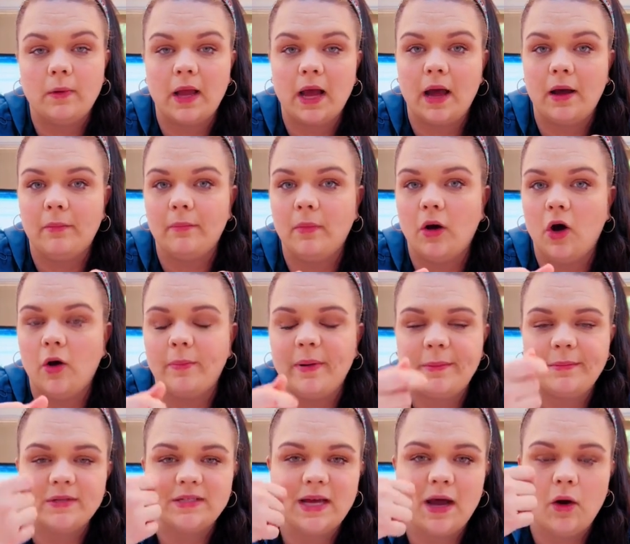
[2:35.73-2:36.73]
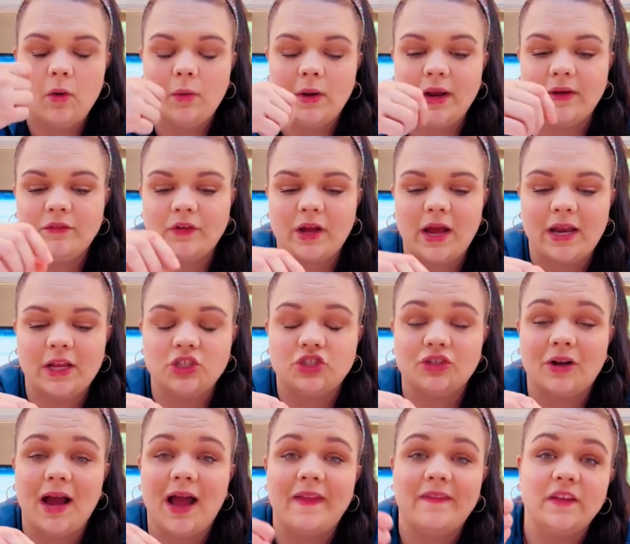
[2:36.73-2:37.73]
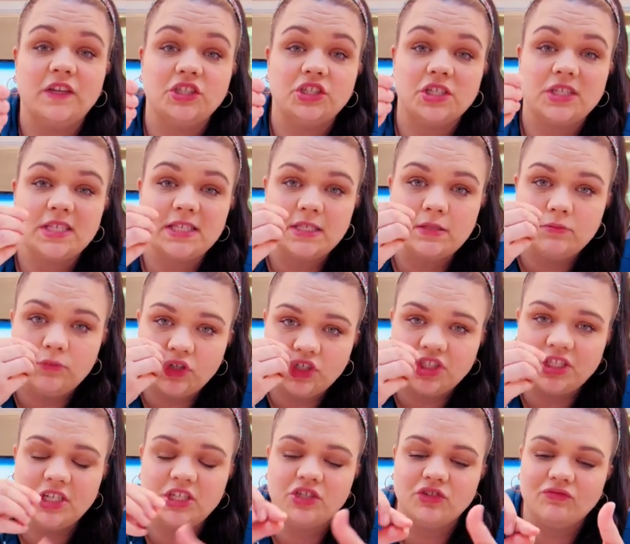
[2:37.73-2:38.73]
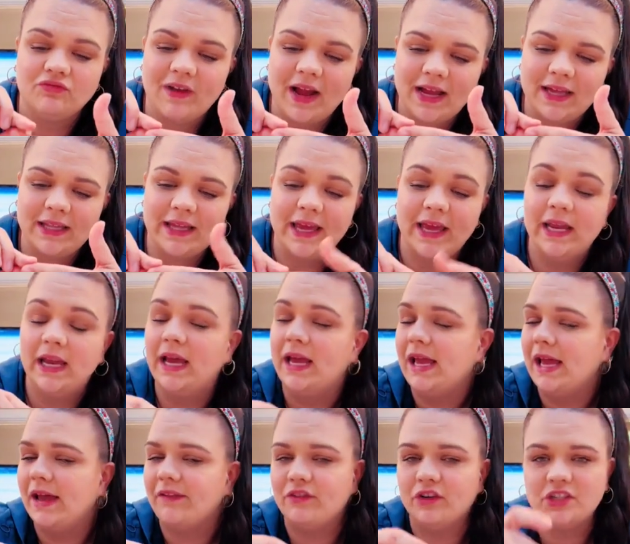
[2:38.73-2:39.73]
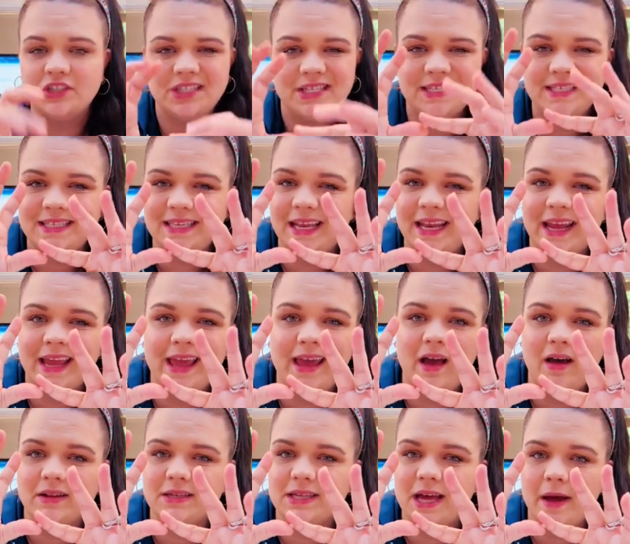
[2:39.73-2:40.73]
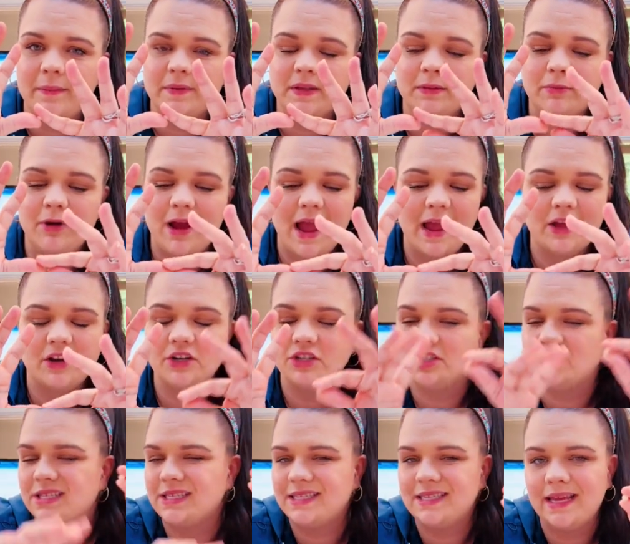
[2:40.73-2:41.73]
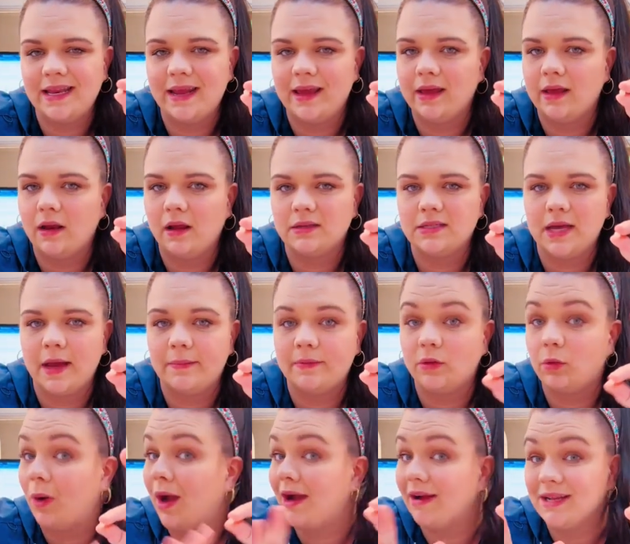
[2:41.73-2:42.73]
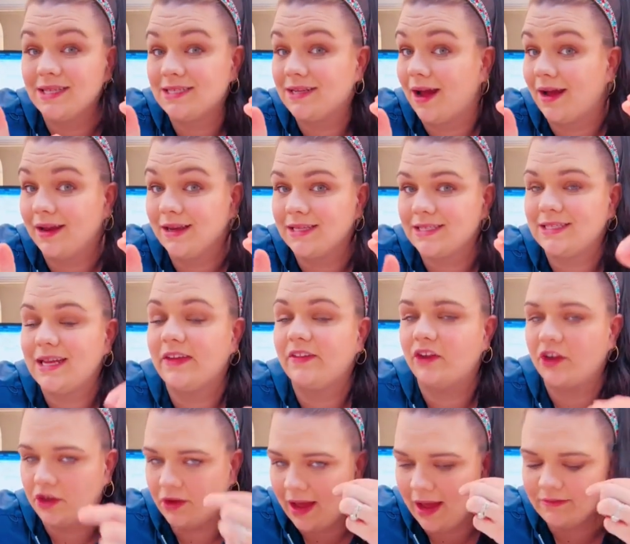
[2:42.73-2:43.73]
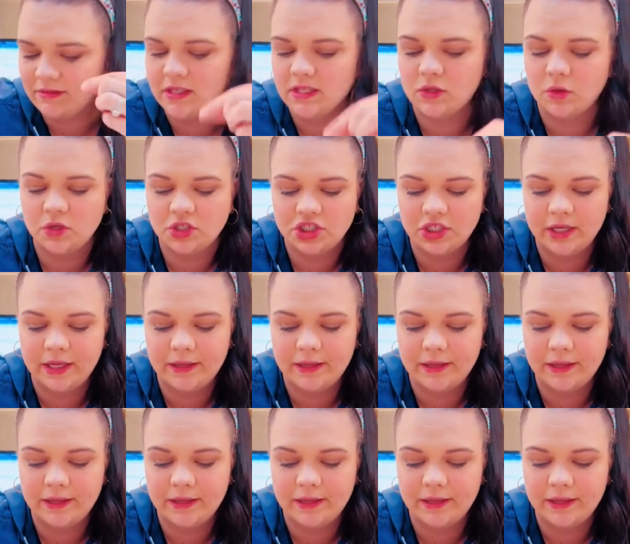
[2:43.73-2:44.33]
cotton ball, paper towel, whatever, kind of dry, and then just smush it directly in. If you're just sitting it on top of the bracket or just sitting it on top of the wire, it's not going to stay there. You have to squish